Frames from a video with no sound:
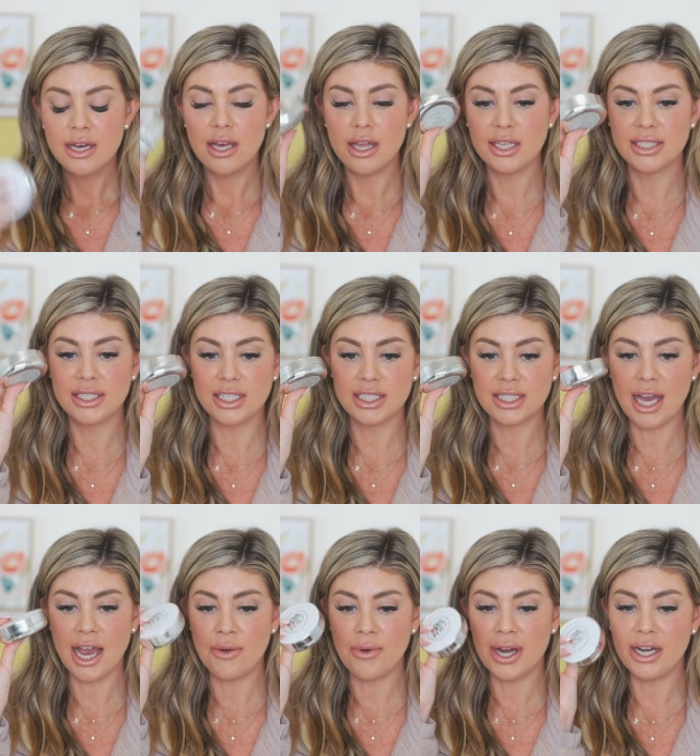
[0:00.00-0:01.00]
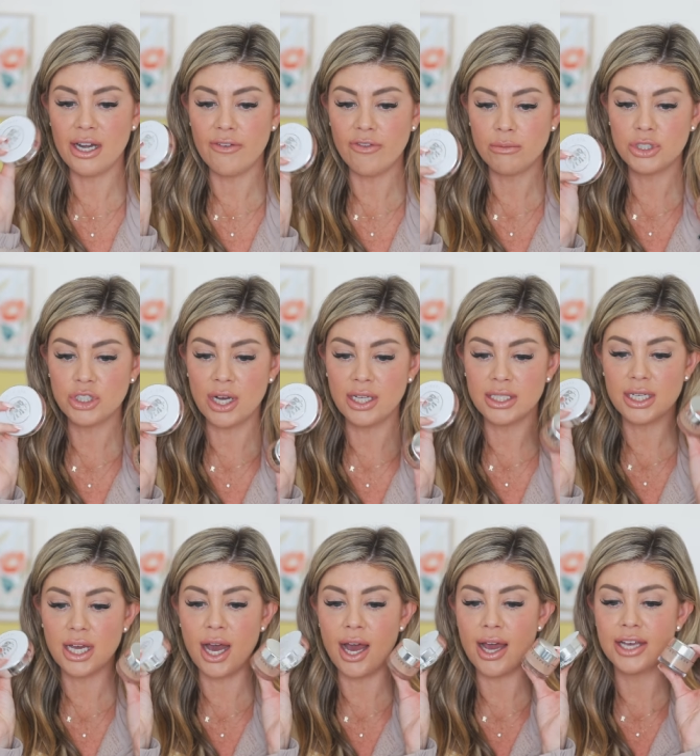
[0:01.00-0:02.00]
It's this guy right here from
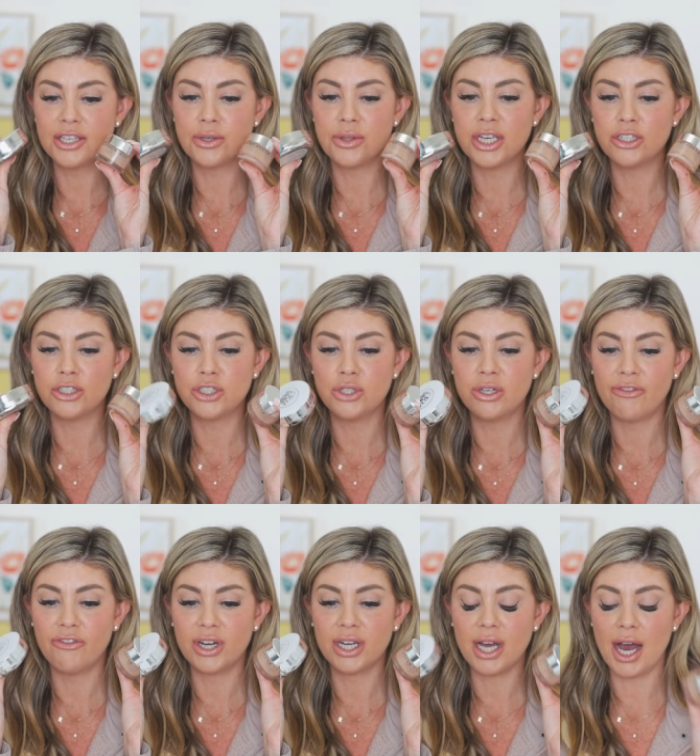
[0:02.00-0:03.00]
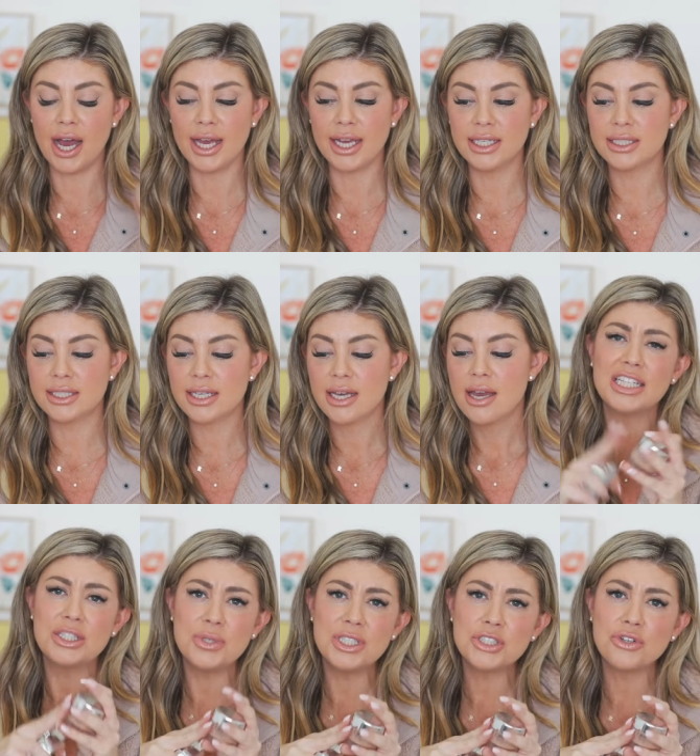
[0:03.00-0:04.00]
Chantecaille. So these are two different kinds.
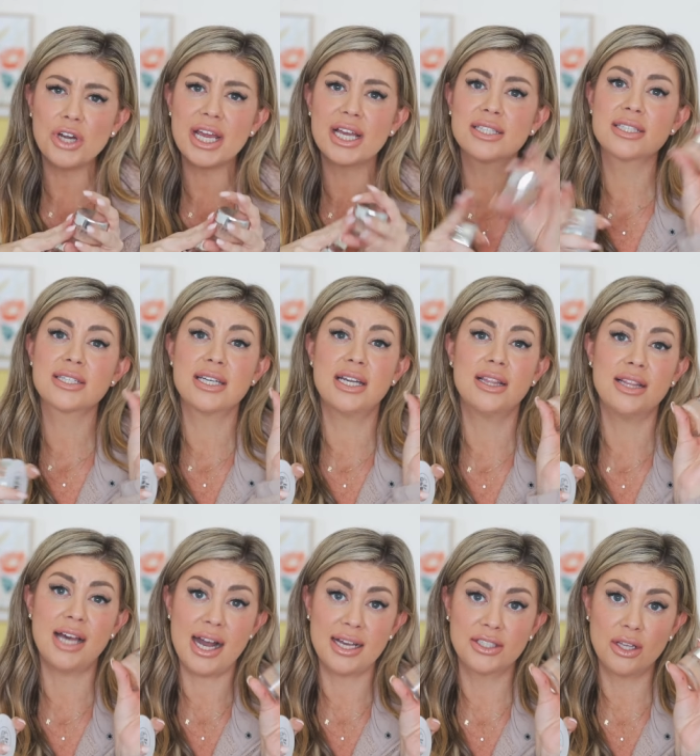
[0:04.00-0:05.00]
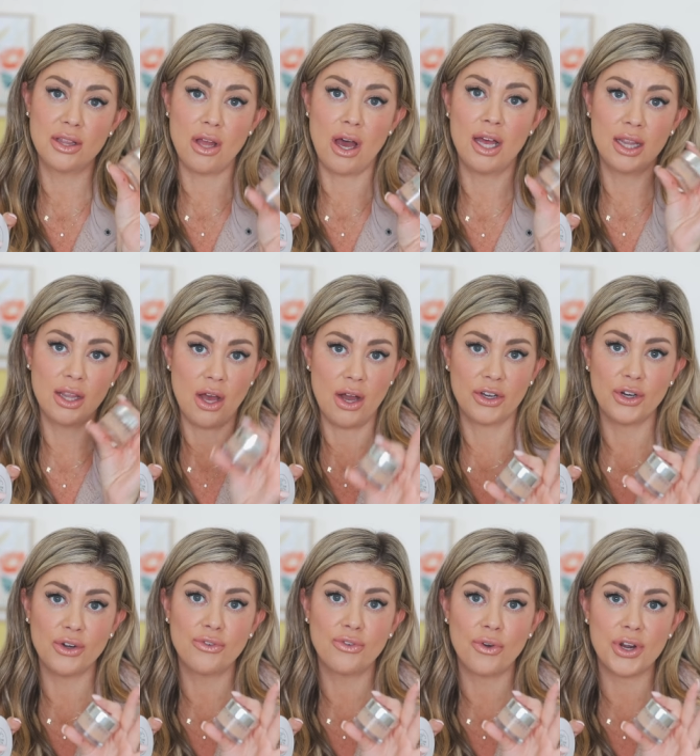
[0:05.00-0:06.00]
This one's great because it's gonna last a lot
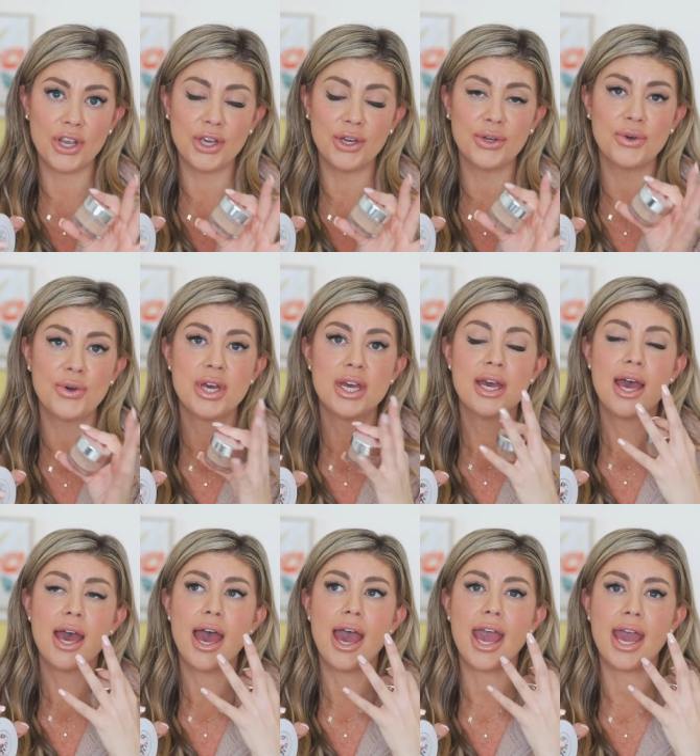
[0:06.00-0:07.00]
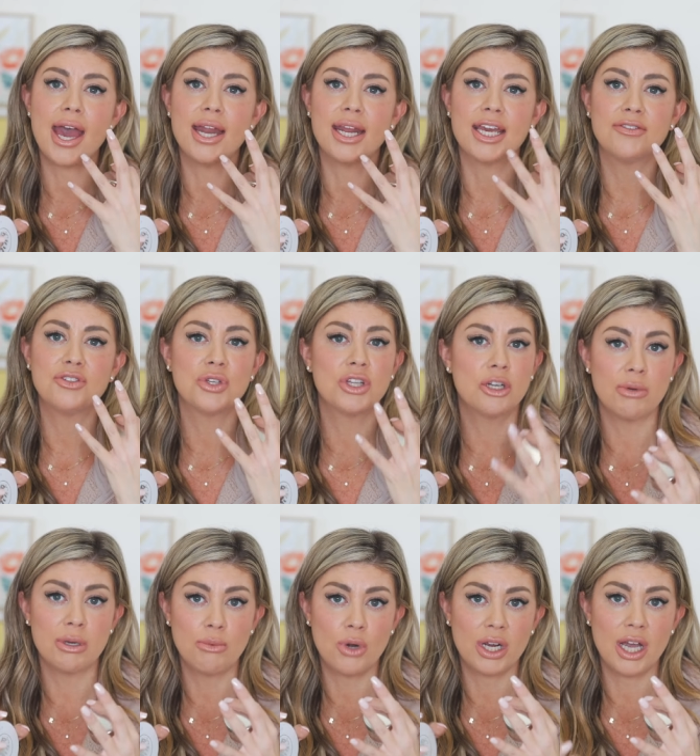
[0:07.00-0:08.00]
longer for you. And it gives you a little
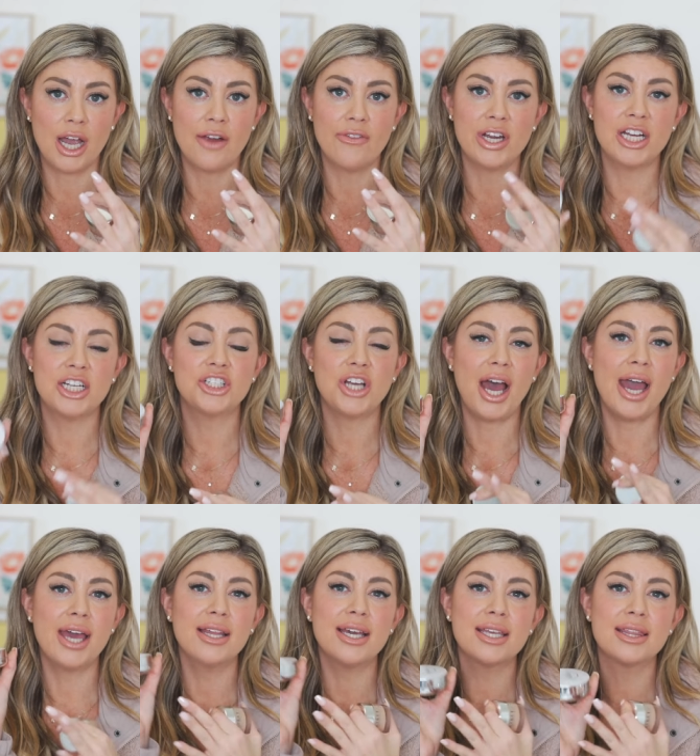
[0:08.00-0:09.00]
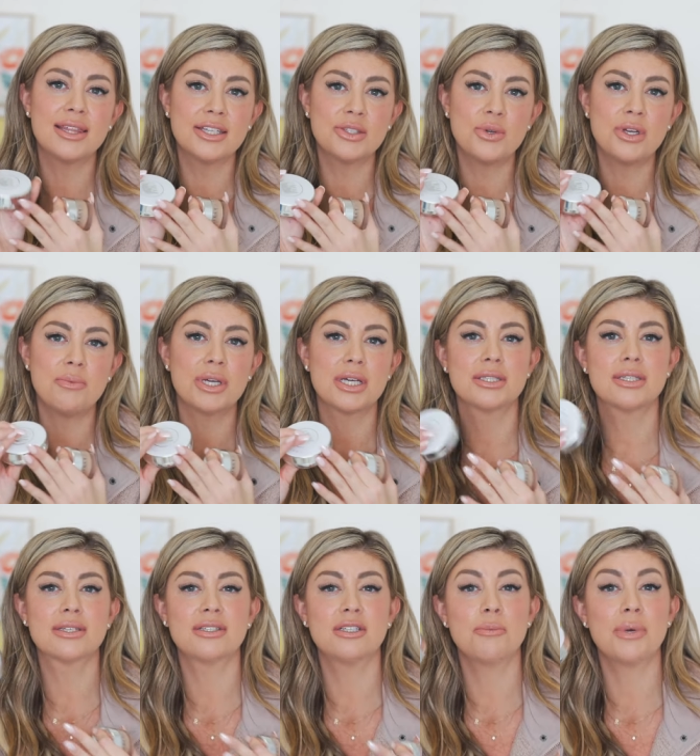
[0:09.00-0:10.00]
bit more coverage. I like this one because it's a
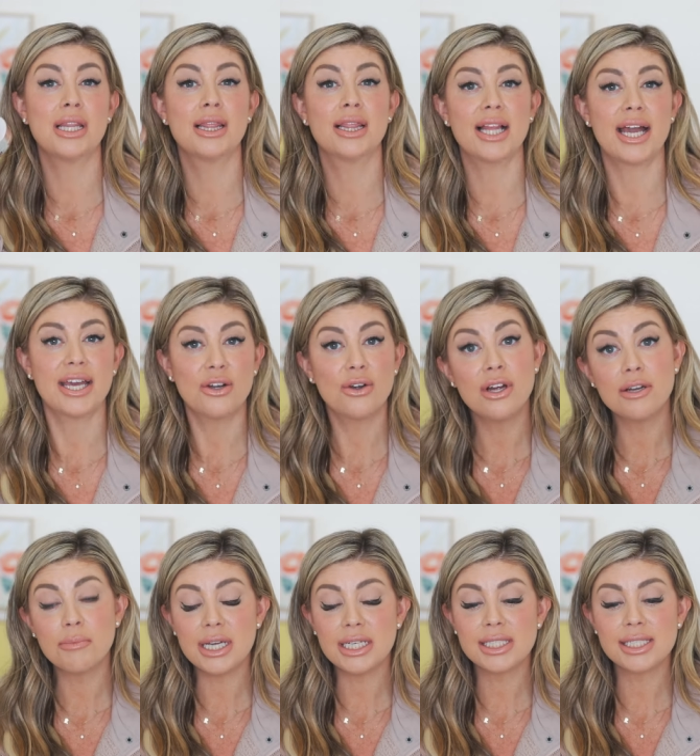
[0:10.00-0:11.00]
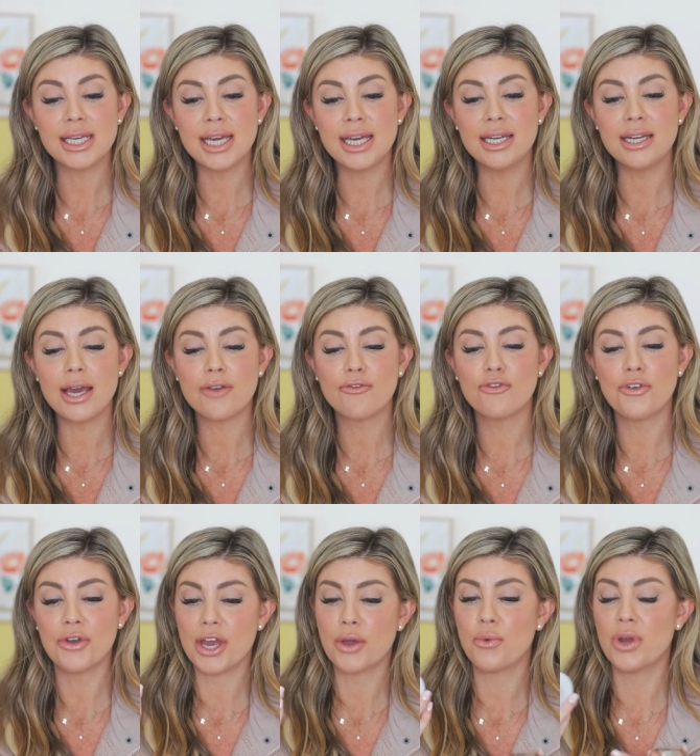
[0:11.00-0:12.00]
little bit lighter on my skin
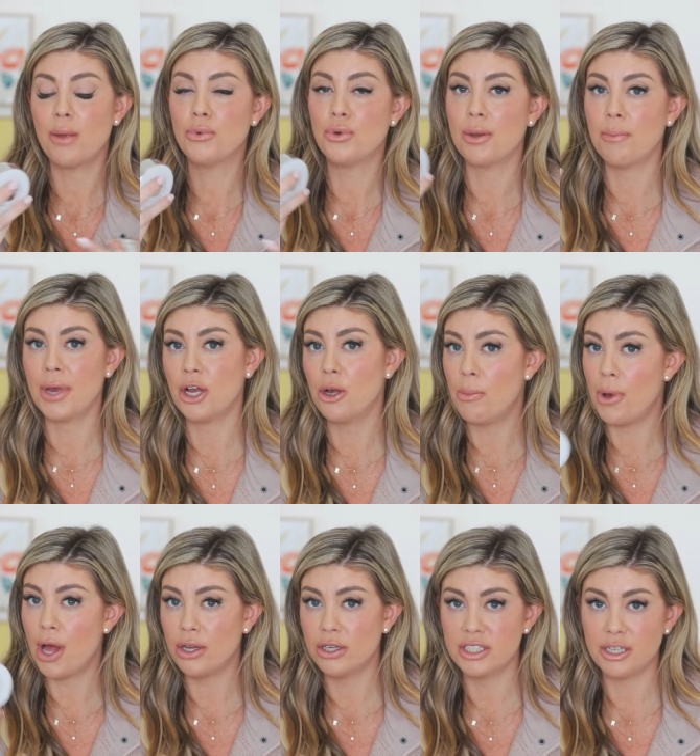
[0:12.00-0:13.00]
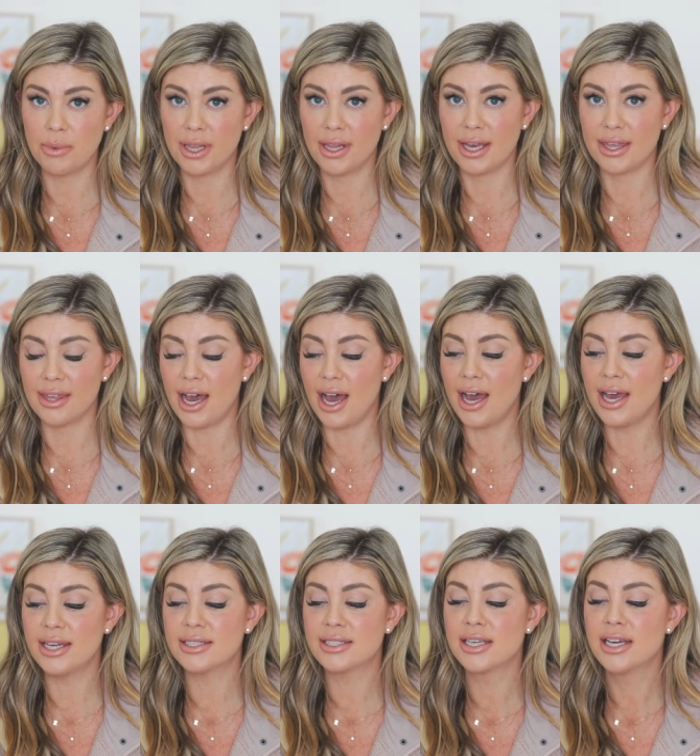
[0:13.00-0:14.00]
for like when I'm doing pickleball or something like
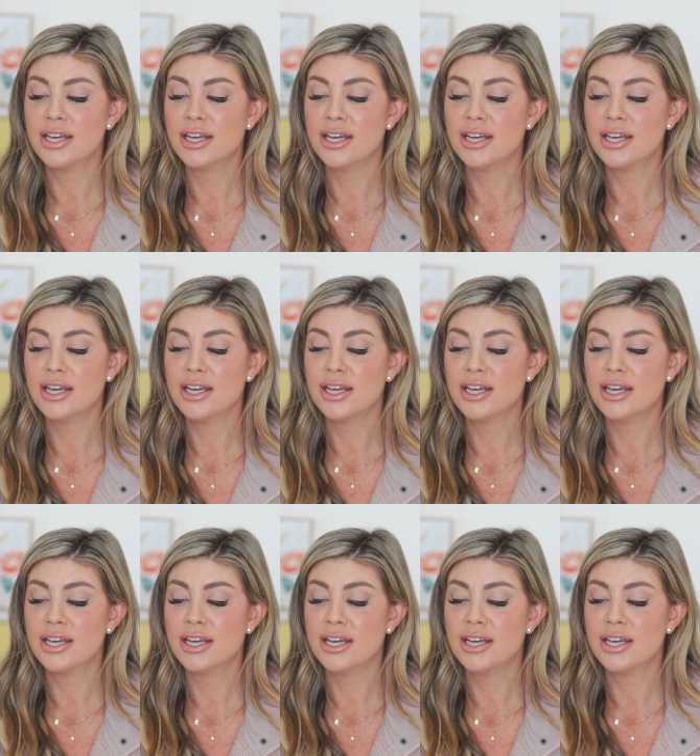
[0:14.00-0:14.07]
that.